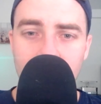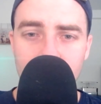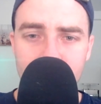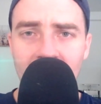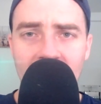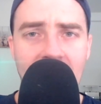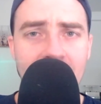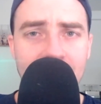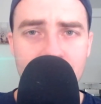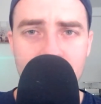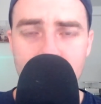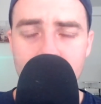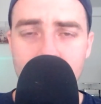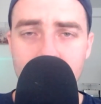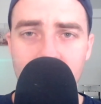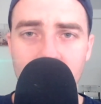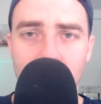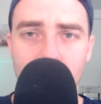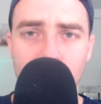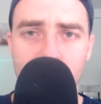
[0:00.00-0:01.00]
After a
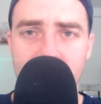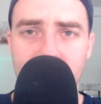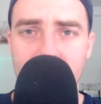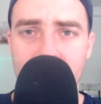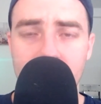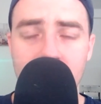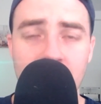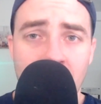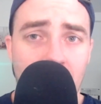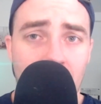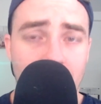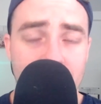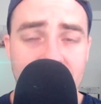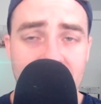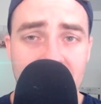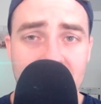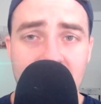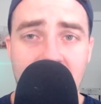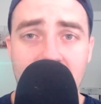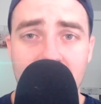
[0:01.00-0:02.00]
meal within, I would say
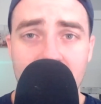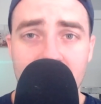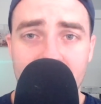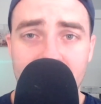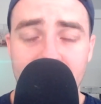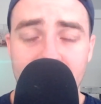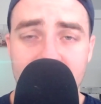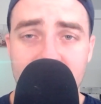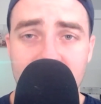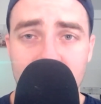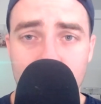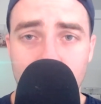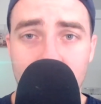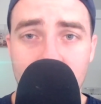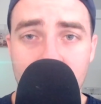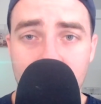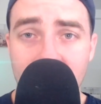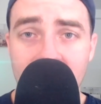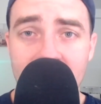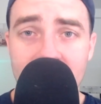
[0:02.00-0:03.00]
10 to 15,
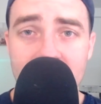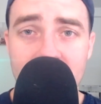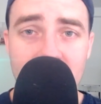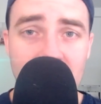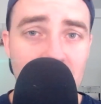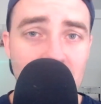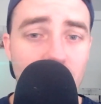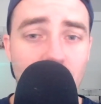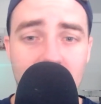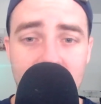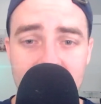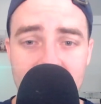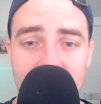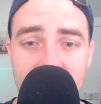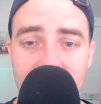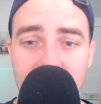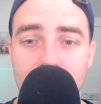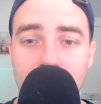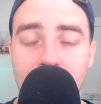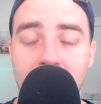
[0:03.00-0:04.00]
20 minutes, you want to
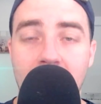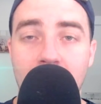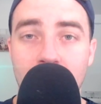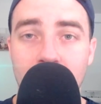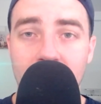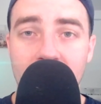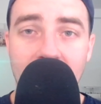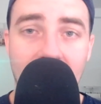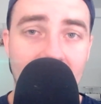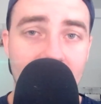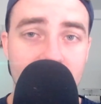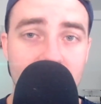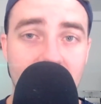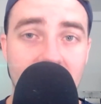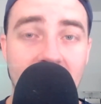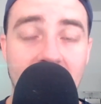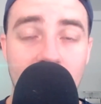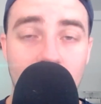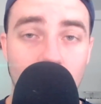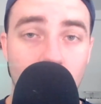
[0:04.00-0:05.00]
take them out. After they
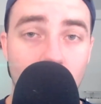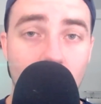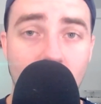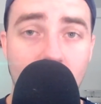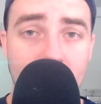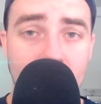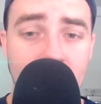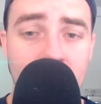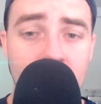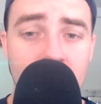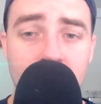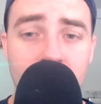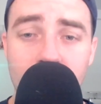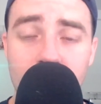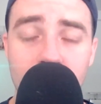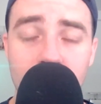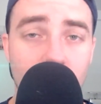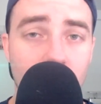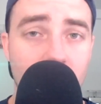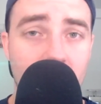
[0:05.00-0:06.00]
have water,
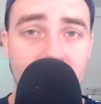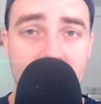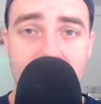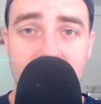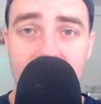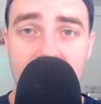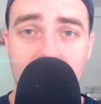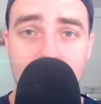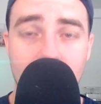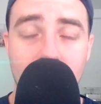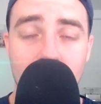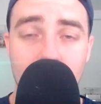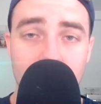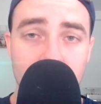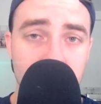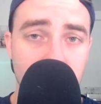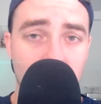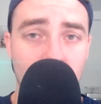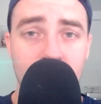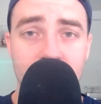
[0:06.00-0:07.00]
you want to take them out
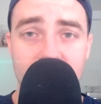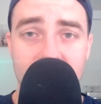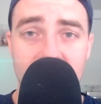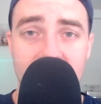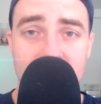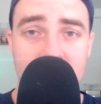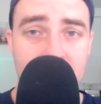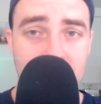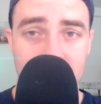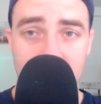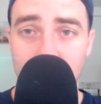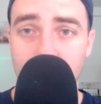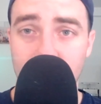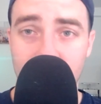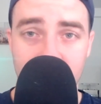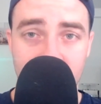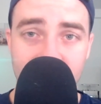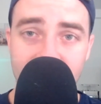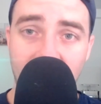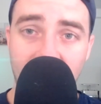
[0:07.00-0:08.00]
almost instantly
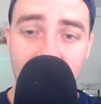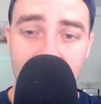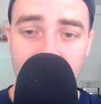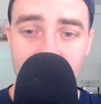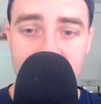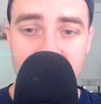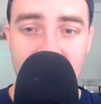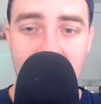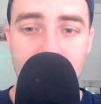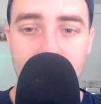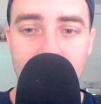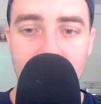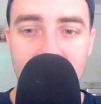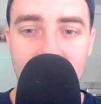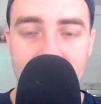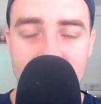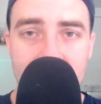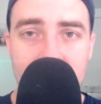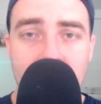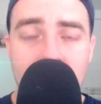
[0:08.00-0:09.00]
within 5 or 10
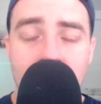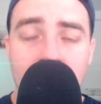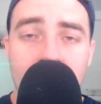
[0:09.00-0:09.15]
minutes.